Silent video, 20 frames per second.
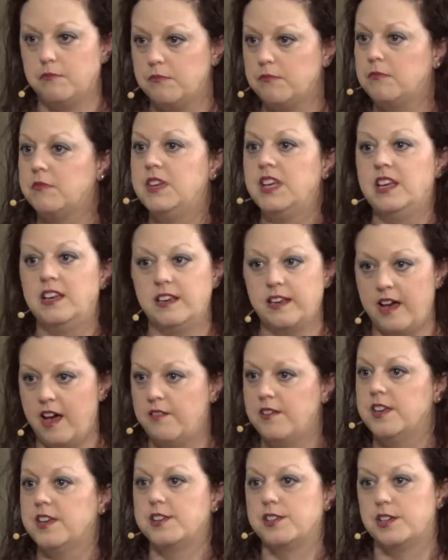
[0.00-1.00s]
needing to
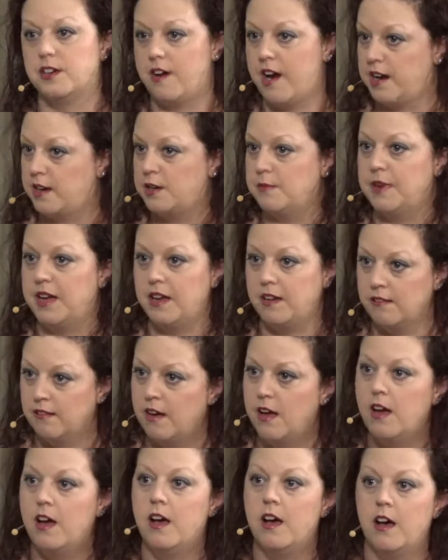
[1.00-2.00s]
have a hysterectomy,
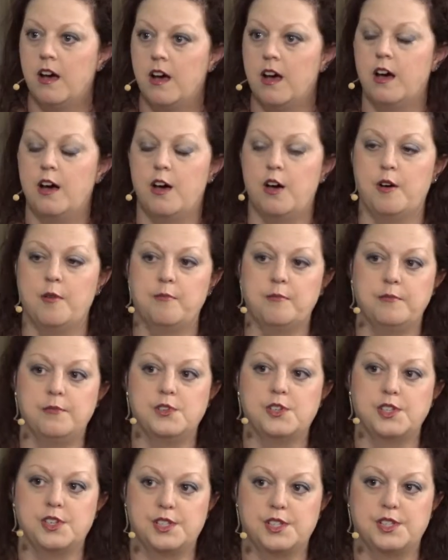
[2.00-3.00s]

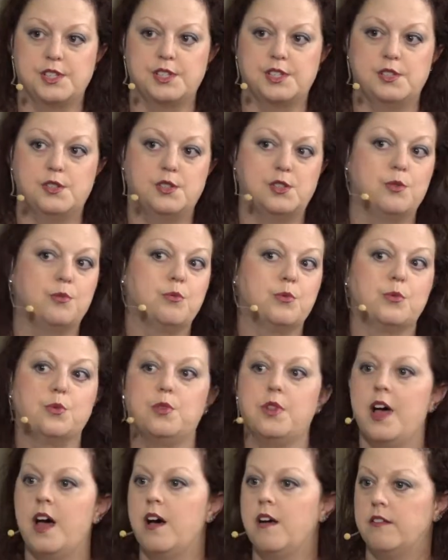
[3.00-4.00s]
just to
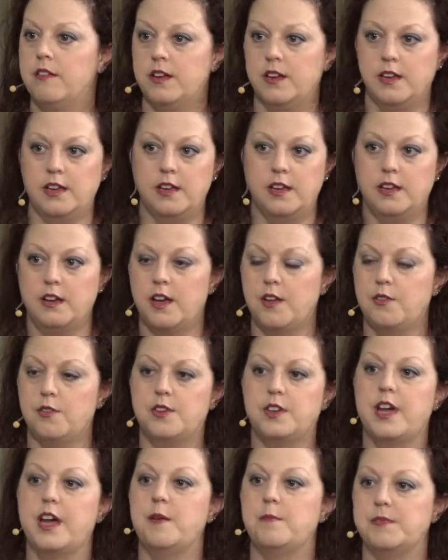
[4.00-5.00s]
rule out any other
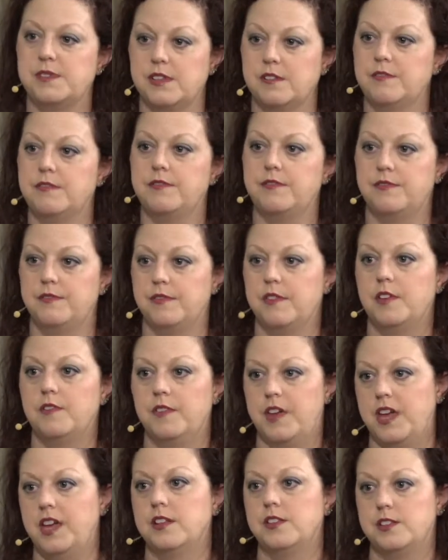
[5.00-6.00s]
types of
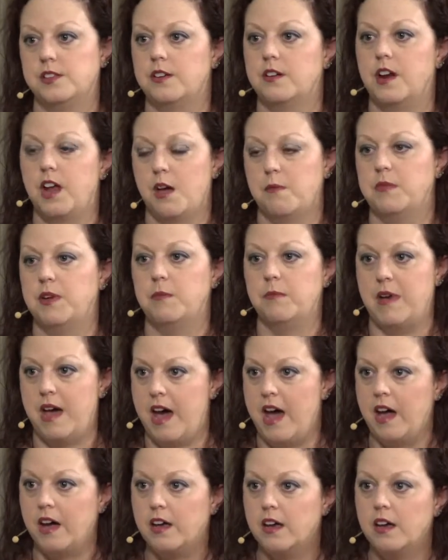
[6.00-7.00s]
cancer coming
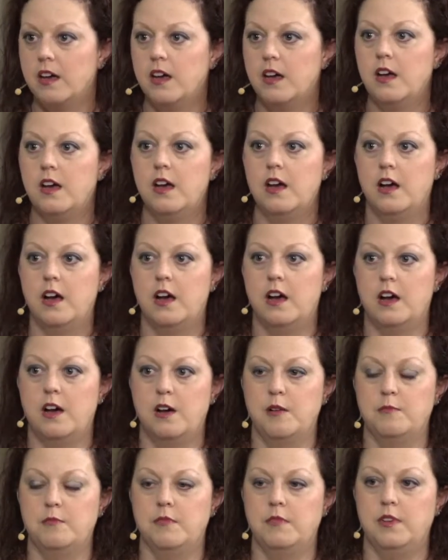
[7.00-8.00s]
back.
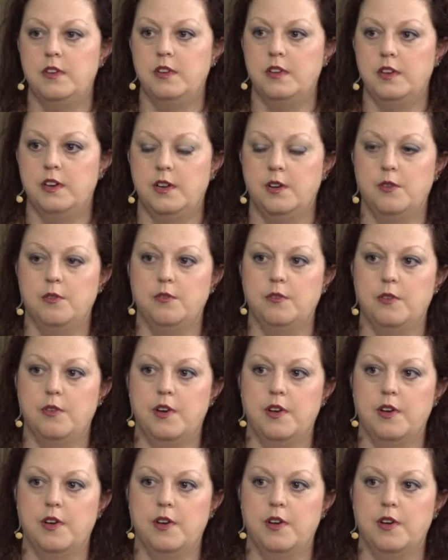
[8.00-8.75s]
You know,